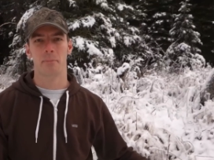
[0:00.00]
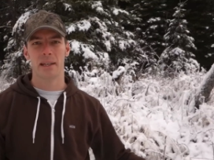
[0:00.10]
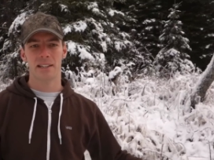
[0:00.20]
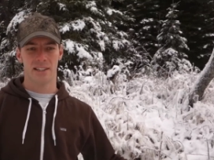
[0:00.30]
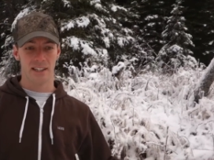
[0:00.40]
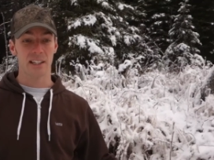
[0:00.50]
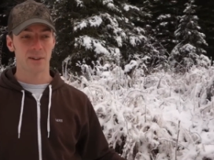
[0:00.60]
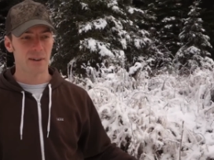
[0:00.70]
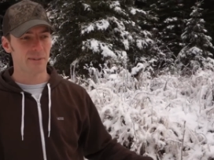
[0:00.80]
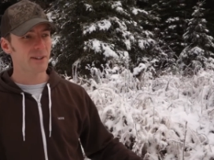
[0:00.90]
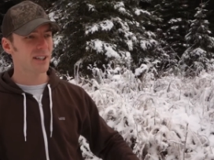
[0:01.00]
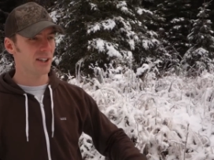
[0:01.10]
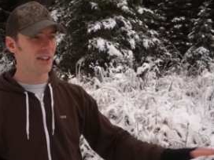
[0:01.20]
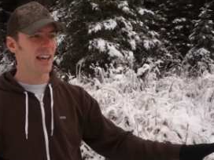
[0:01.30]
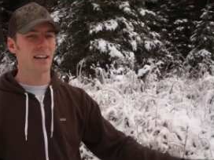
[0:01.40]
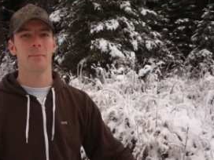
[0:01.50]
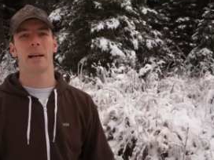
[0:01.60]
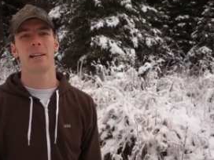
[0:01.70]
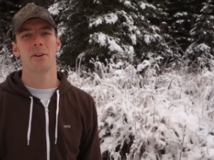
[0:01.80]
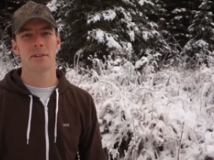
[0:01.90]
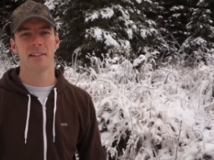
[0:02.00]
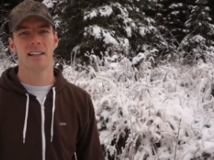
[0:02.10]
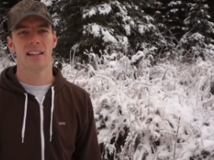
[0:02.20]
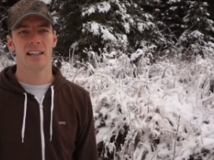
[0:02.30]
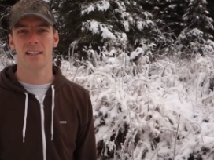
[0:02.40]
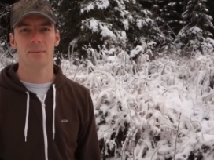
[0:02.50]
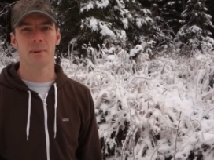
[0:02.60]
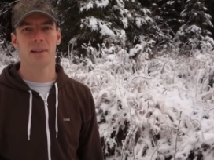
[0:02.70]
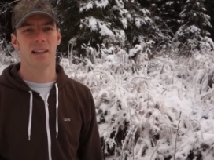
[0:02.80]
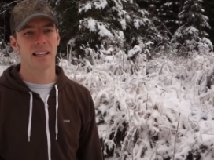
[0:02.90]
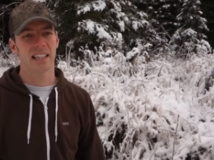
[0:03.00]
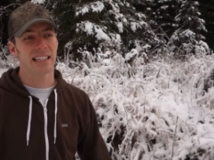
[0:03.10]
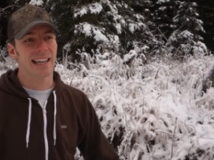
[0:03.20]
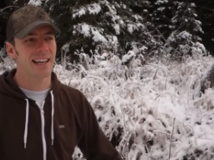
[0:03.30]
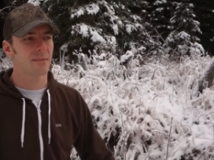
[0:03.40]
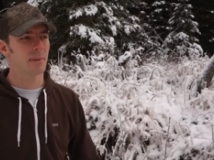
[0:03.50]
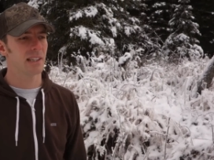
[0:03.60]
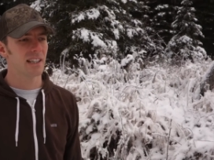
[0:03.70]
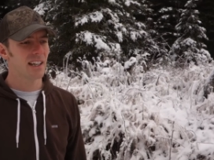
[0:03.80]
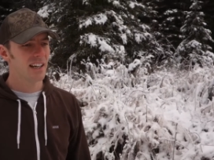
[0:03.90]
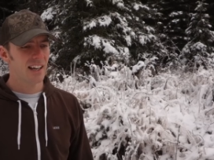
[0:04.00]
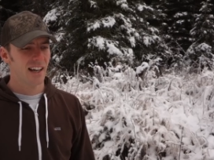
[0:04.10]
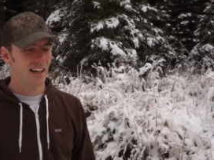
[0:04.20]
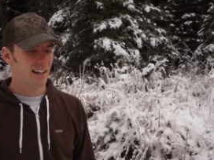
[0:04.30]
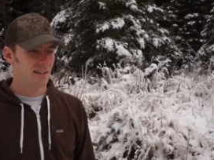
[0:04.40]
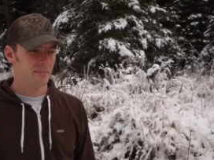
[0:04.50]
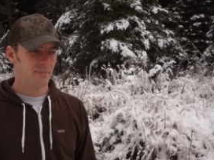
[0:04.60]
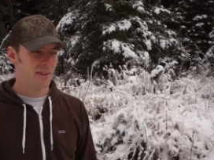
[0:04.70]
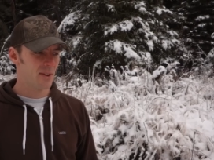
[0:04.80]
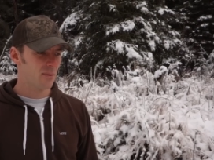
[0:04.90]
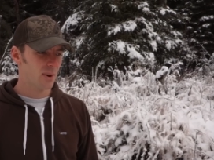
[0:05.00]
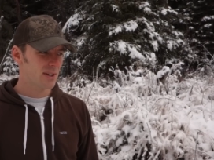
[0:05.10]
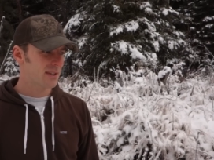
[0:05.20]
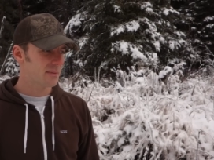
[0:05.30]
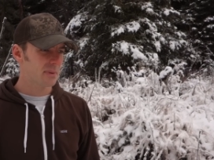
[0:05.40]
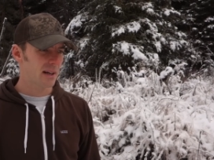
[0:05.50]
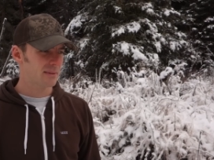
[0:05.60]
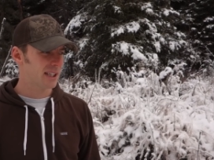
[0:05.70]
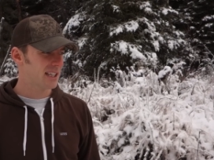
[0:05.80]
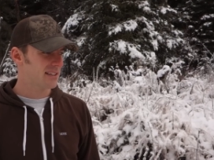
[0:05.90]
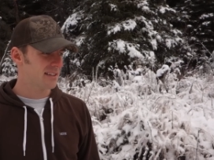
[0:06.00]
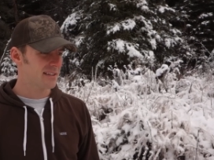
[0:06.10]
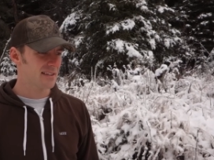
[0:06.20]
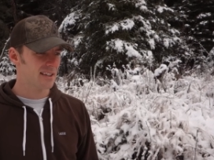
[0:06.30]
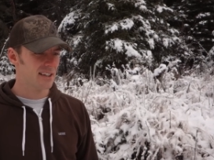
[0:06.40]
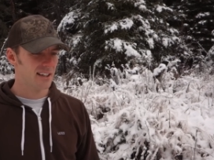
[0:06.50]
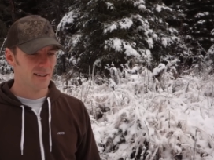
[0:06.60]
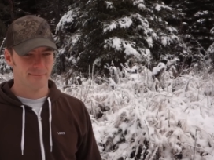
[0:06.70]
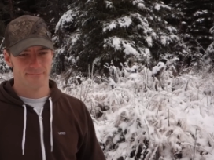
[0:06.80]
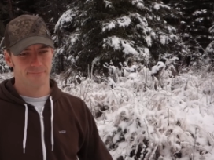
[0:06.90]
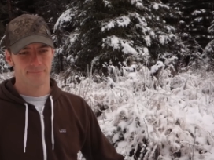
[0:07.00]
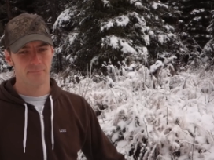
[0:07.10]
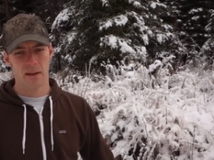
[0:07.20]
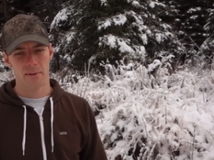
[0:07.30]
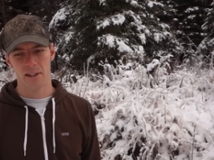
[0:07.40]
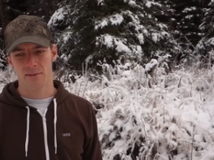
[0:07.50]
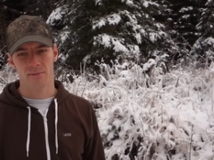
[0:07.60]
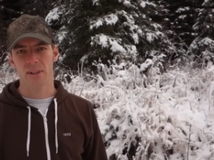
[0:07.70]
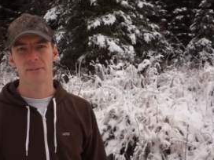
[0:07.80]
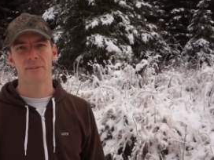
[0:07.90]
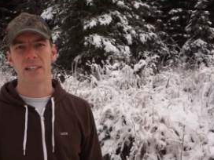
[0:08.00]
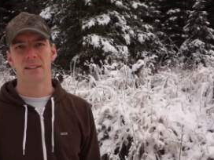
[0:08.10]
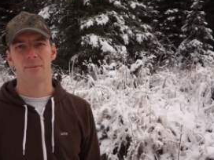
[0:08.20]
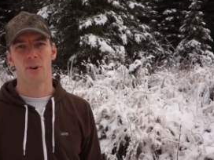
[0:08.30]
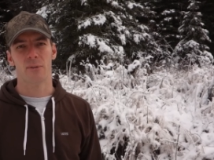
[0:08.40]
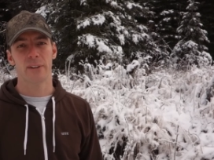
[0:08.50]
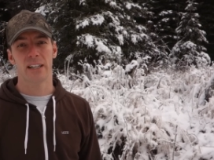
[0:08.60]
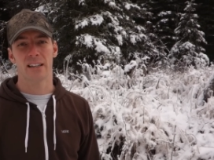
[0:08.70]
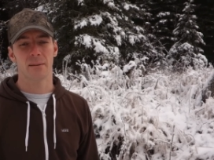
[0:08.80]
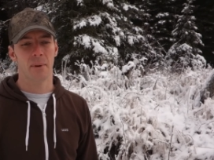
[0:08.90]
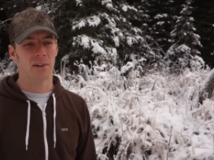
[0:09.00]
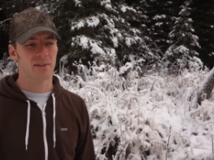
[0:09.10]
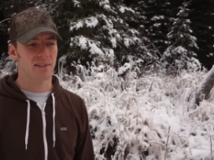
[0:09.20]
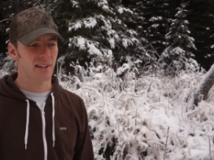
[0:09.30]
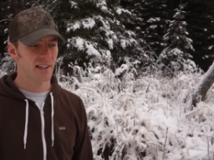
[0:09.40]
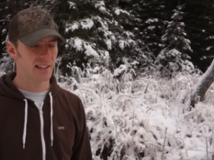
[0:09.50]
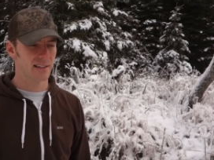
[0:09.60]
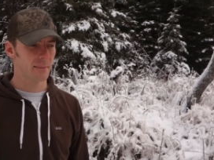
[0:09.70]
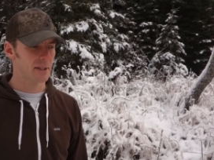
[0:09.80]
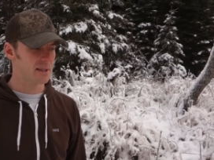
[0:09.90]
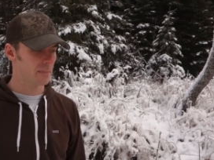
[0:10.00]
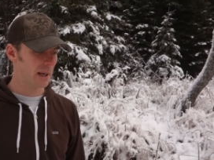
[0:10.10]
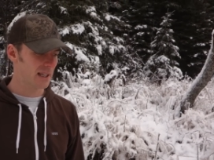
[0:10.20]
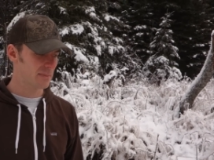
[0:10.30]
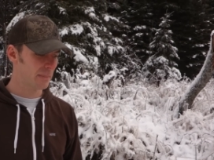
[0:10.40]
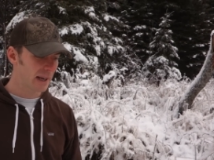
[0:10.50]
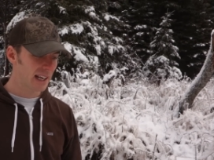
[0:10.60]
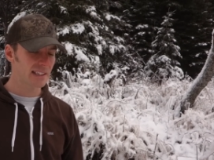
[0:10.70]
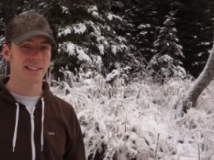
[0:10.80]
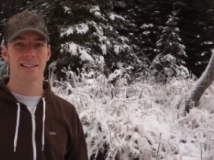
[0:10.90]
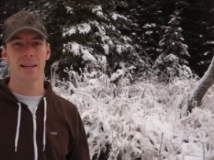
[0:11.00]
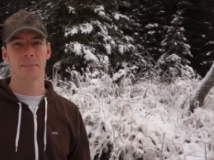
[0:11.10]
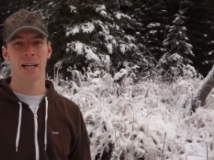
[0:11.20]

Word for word: been to Eagle River to look at it, but I know it's not that deep. Like it can't be. Um, the worst it probably is is maybe three feet, four feet at the most in some of these spots. But at the same